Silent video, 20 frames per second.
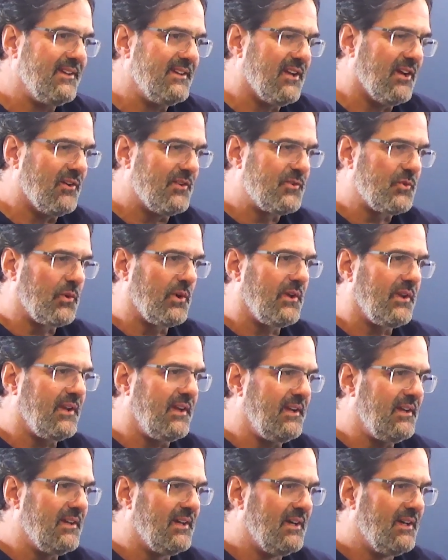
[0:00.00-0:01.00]
It's
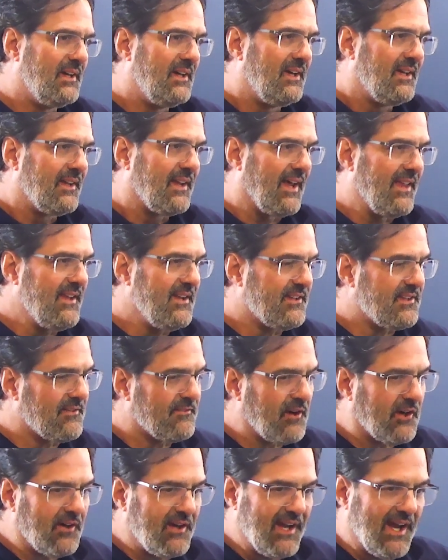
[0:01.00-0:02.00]
really, I think it's a
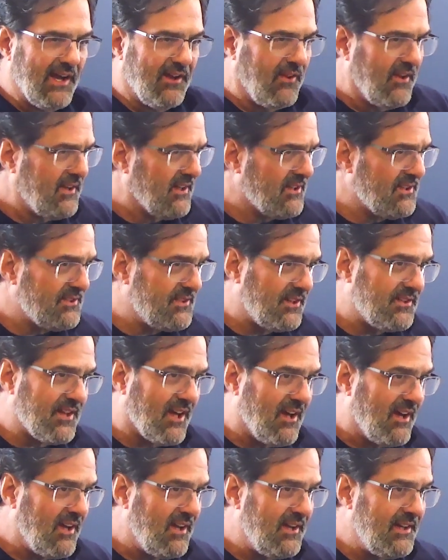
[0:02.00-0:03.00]
very elegant
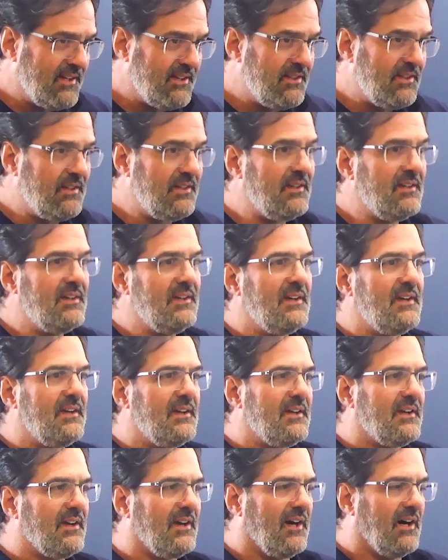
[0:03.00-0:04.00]
design.
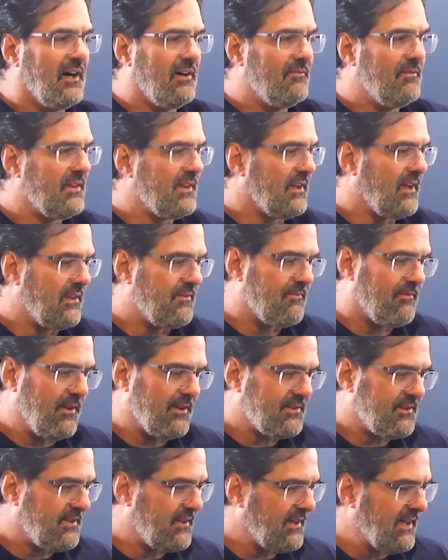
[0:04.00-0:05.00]
It
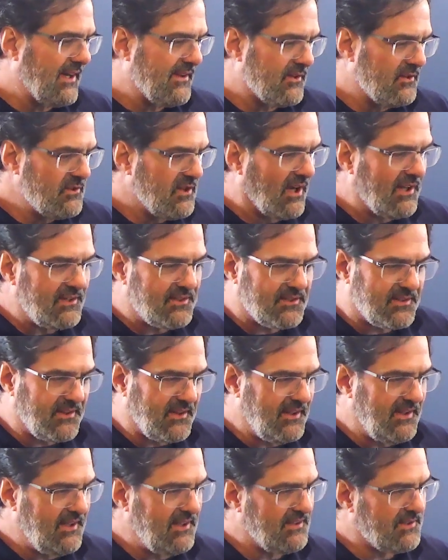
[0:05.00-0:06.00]
fits together
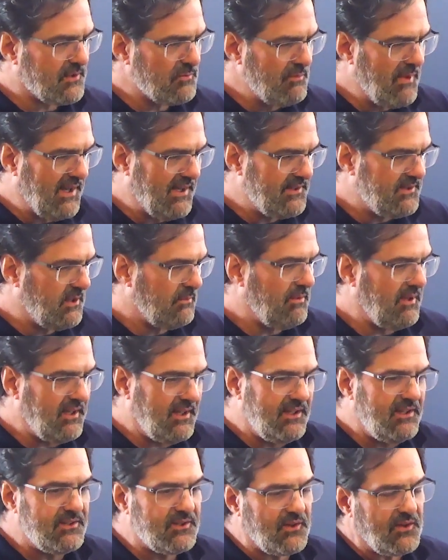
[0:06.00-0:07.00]
nicely. It's made to be
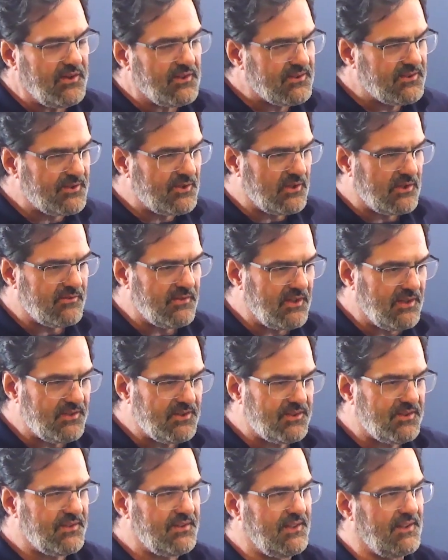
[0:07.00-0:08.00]
easily
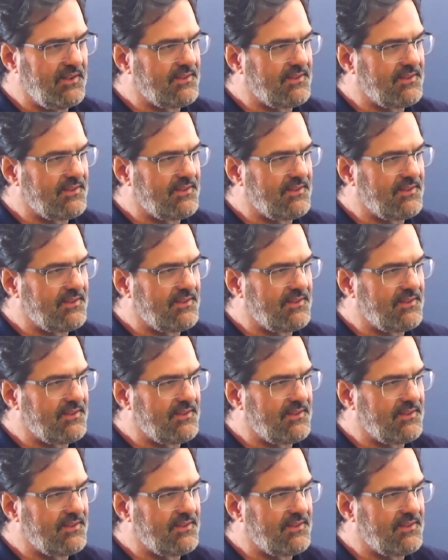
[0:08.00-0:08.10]
serviced.